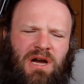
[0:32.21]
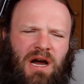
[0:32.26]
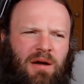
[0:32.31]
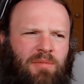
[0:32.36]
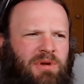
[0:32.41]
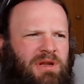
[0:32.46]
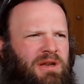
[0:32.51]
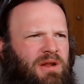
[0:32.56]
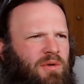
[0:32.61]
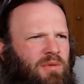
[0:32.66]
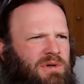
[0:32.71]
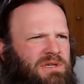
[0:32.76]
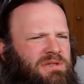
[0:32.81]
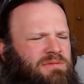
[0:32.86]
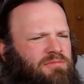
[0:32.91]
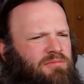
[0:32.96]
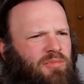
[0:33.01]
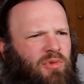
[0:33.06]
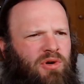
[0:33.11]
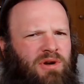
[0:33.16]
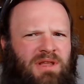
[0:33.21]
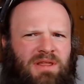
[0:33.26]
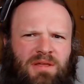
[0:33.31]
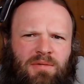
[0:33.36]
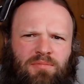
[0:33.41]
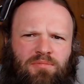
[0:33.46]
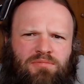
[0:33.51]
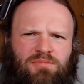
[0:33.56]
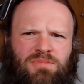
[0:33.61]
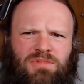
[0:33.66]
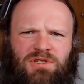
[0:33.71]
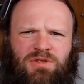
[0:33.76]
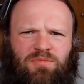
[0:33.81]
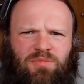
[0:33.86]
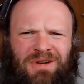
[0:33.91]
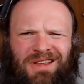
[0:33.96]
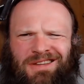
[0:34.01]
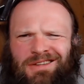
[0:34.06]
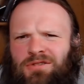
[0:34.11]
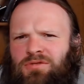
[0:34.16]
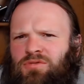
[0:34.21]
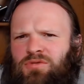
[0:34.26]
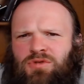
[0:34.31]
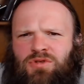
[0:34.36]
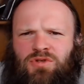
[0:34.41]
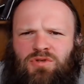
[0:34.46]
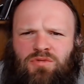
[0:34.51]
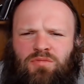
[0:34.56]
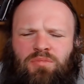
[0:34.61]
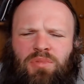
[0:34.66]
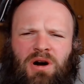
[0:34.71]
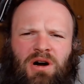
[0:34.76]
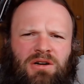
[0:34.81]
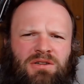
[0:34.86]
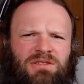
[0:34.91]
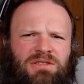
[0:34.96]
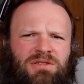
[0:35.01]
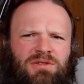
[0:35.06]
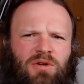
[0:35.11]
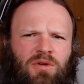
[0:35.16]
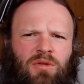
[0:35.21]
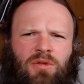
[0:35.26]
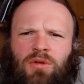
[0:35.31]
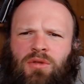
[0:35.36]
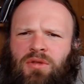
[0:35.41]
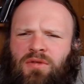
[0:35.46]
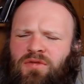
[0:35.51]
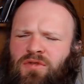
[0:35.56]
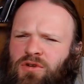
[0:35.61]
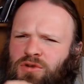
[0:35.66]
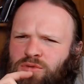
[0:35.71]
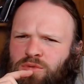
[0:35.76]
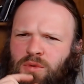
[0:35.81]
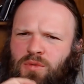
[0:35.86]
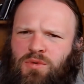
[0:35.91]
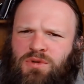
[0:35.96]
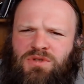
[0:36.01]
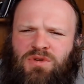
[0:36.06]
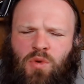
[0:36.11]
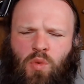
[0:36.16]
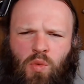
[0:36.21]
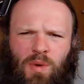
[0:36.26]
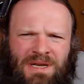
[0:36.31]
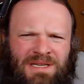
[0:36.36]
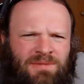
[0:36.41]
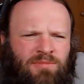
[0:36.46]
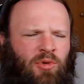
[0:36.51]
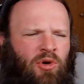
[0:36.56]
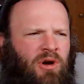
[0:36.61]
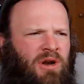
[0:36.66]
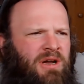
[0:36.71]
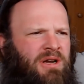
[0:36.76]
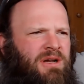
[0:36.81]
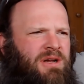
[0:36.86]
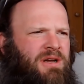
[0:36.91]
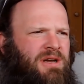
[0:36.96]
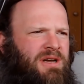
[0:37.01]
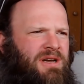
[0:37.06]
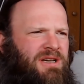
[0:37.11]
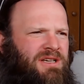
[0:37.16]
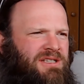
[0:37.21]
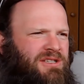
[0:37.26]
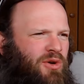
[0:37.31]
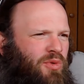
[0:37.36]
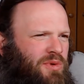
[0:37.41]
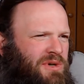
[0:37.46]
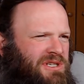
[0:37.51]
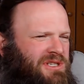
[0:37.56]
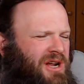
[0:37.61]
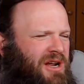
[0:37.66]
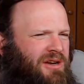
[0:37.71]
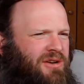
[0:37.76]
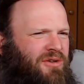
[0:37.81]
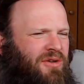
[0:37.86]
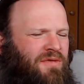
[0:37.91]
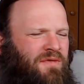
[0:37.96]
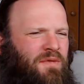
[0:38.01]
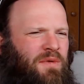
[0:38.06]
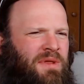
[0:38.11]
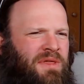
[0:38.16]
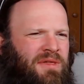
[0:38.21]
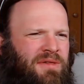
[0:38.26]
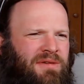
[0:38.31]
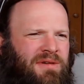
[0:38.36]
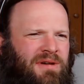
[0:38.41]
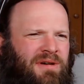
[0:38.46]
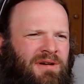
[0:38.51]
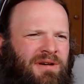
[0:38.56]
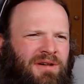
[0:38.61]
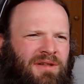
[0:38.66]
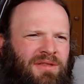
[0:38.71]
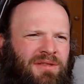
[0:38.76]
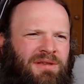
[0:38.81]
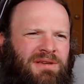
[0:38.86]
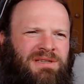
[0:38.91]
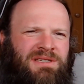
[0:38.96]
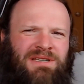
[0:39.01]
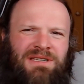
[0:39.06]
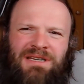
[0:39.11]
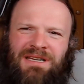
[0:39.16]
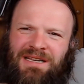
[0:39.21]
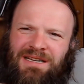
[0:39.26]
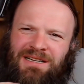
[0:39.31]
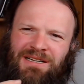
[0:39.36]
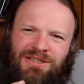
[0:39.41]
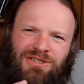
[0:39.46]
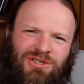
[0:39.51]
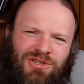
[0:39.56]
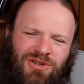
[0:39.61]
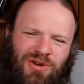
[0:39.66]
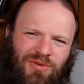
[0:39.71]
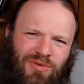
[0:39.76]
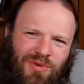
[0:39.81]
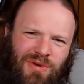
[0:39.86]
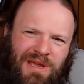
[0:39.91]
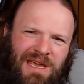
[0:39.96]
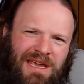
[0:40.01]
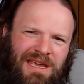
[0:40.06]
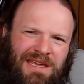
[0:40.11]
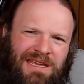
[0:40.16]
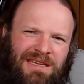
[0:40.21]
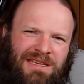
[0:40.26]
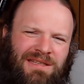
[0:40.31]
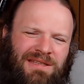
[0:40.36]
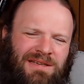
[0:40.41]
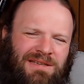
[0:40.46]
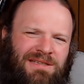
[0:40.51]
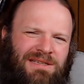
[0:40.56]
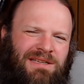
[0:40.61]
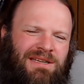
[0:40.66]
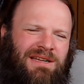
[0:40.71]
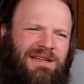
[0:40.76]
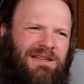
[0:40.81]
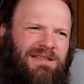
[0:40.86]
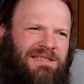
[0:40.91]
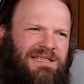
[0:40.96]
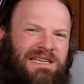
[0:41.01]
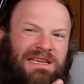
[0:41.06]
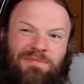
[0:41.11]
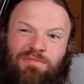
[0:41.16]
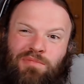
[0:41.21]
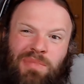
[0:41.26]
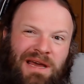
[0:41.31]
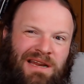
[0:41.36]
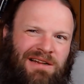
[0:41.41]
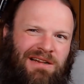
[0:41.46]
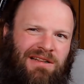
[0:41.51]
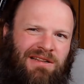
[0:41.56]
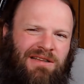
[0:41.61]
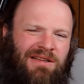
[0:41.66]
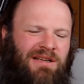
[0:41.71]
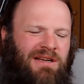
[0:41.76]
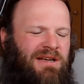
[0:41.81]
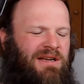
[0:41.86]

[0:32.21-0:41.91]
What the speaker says: I mean, it was more neither split into two parts, although the first one was way smaller. So we started off with this little Shokugeki, this little team battle.